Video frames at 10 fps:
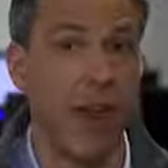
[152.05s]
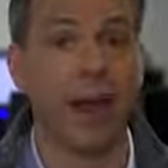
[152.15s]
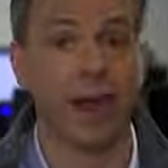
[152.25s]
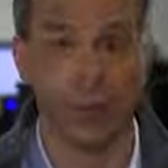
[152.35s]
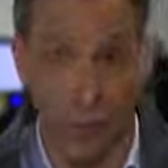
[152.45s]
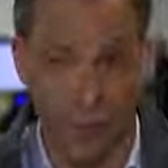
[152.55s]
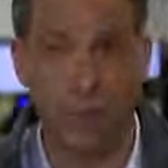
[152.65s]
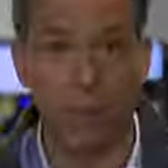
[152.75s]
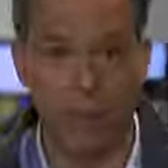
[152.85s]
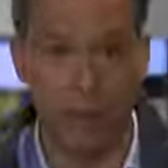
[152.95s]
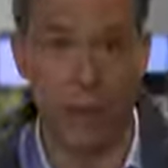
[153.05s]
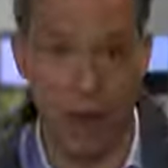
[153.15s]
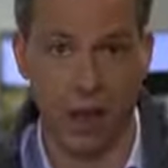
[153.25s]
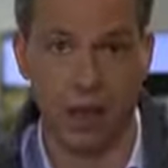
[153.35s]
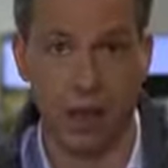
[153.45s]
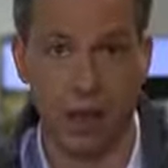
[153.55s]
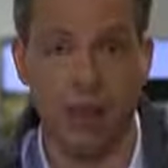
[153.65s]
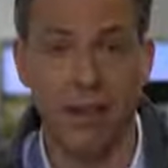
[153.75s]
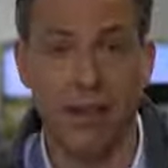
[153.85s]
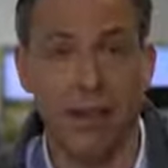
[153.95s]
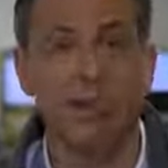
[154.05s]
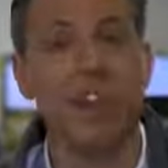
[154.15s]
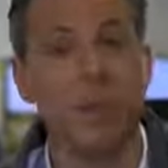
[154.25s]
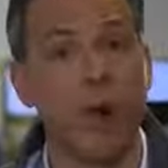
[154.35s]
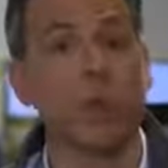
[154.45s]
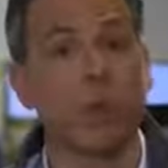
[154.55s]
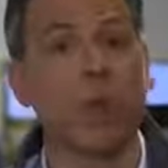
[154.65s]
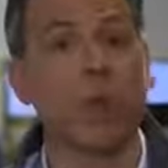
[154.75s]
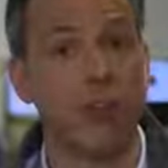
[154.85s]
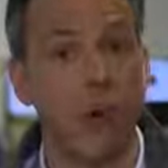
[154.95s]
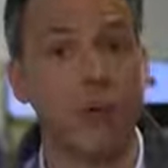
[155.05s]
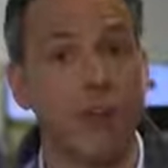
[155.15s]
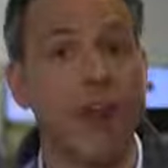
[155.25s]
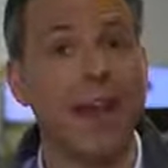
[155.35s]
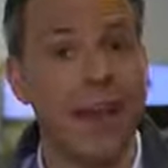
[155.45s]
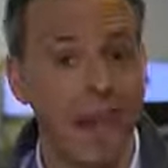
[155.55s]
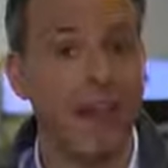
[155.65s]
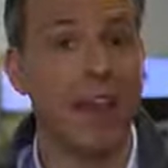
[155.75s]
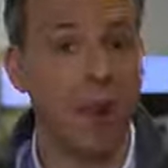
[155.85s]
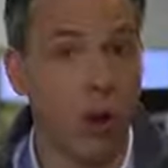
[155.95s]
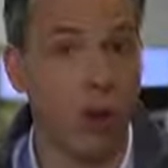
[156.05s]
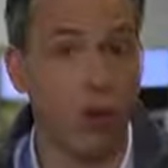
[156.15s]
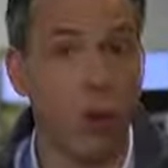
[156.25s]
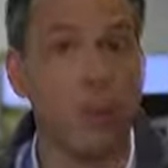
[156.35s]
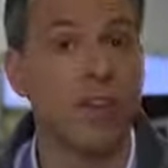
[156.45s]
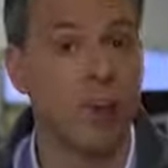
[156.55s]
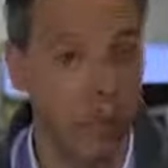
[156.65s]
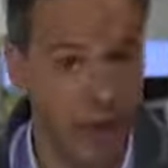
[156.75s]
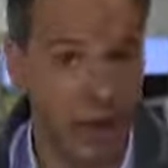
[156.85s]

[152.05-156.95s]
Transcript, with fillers: and members of Congress, and this is what Durbin told me he heard with his own